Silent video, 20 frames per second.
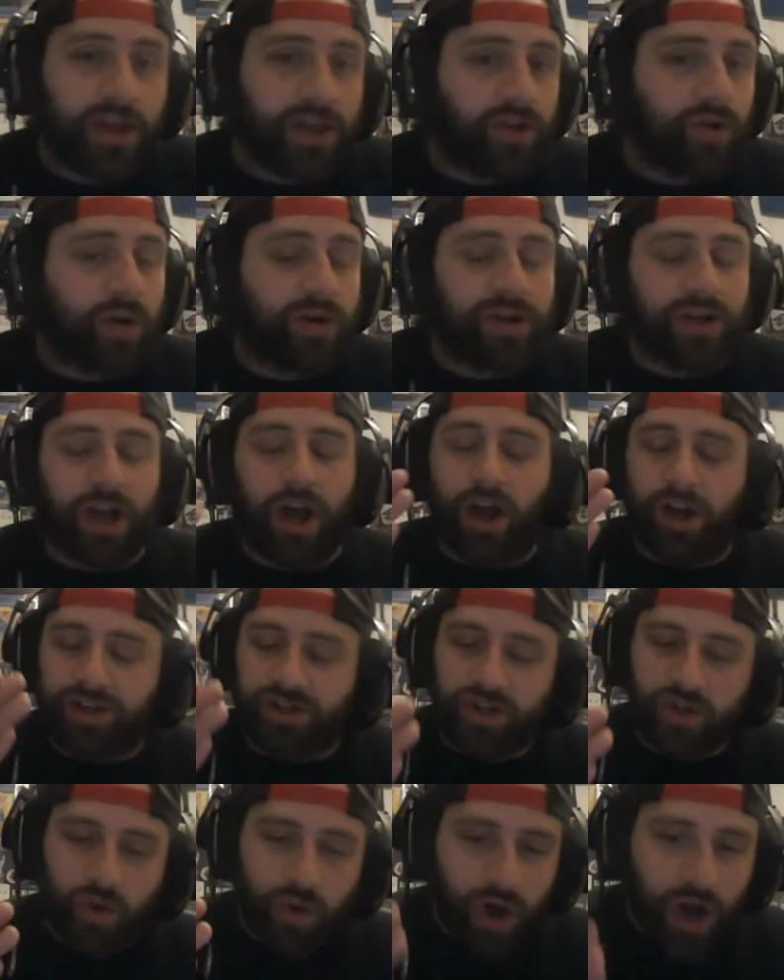You
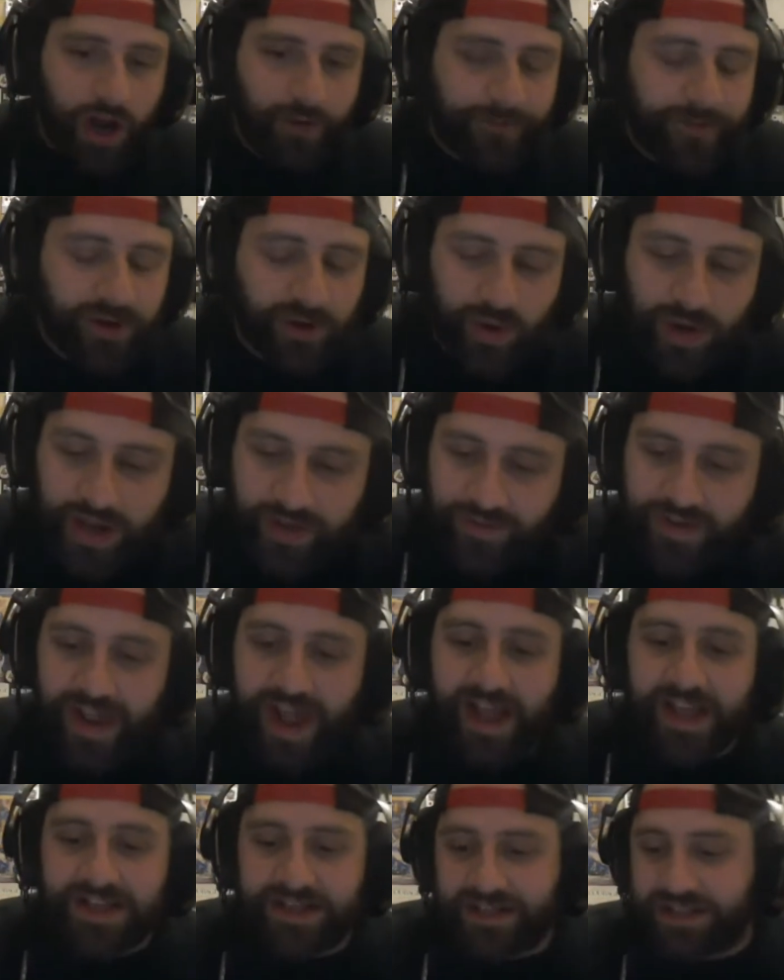too often you have
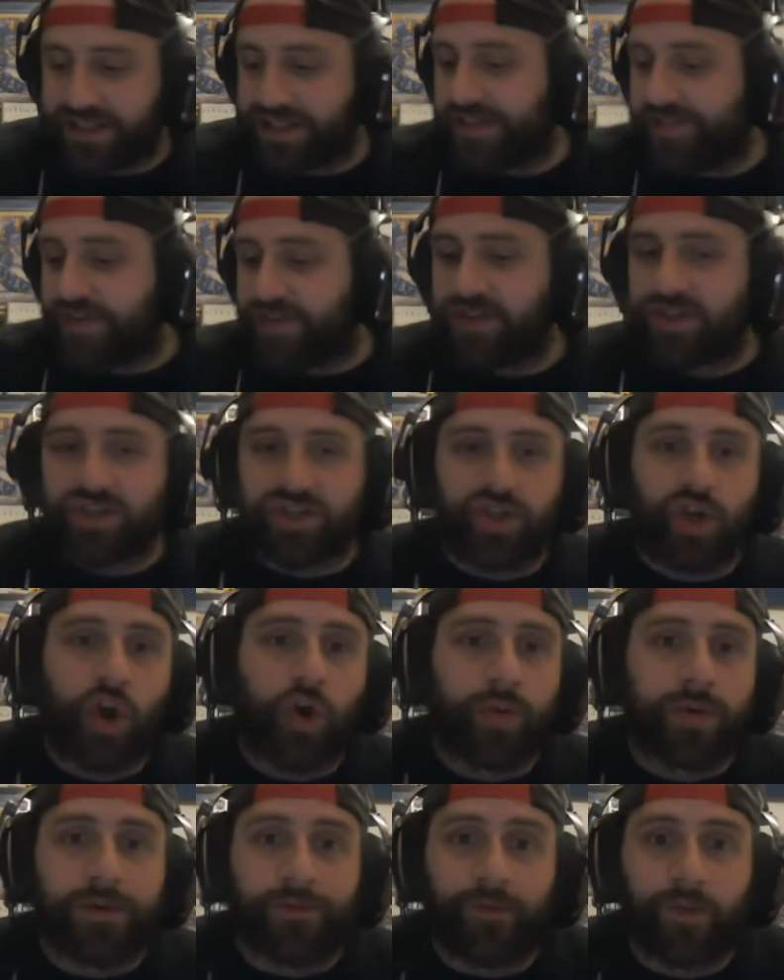guys leaving the
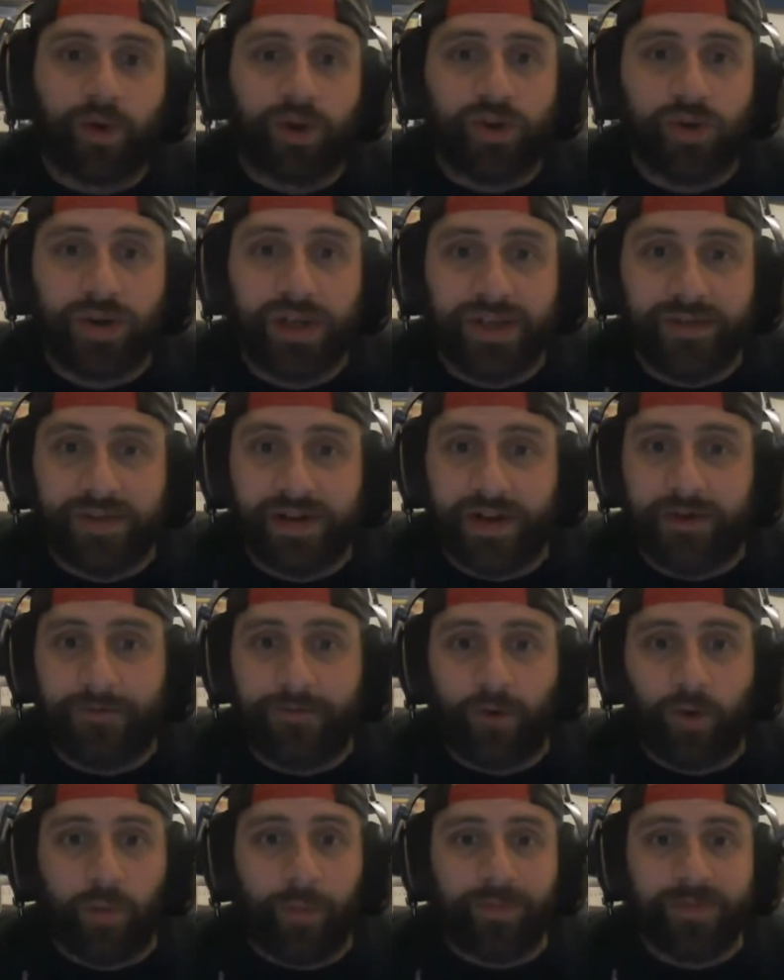zone before you even have
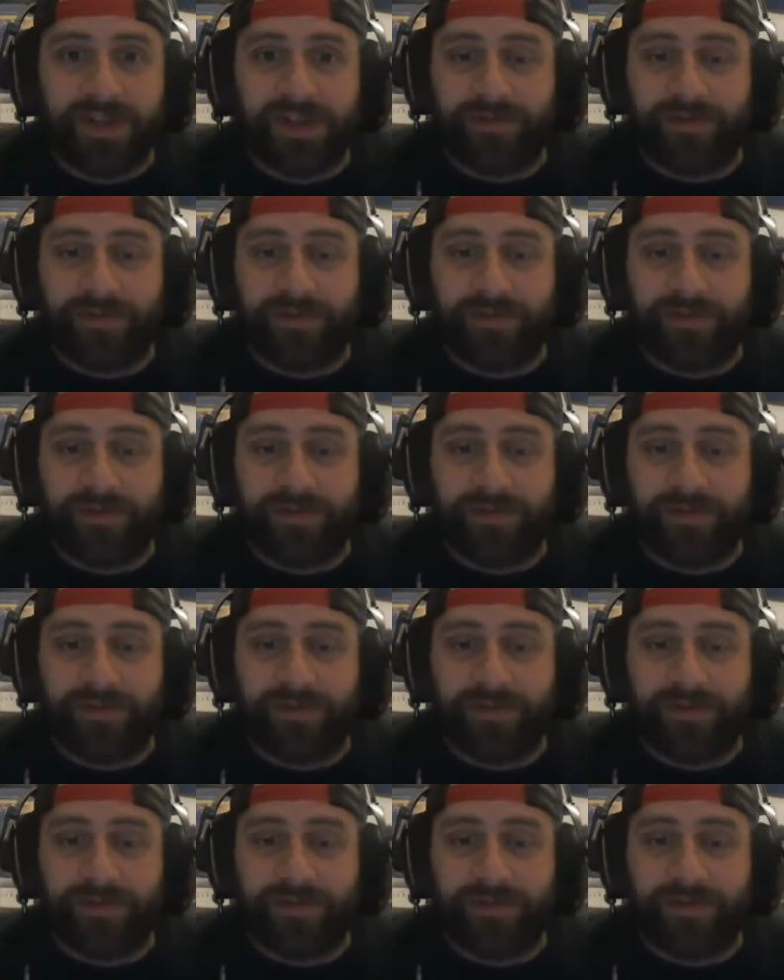full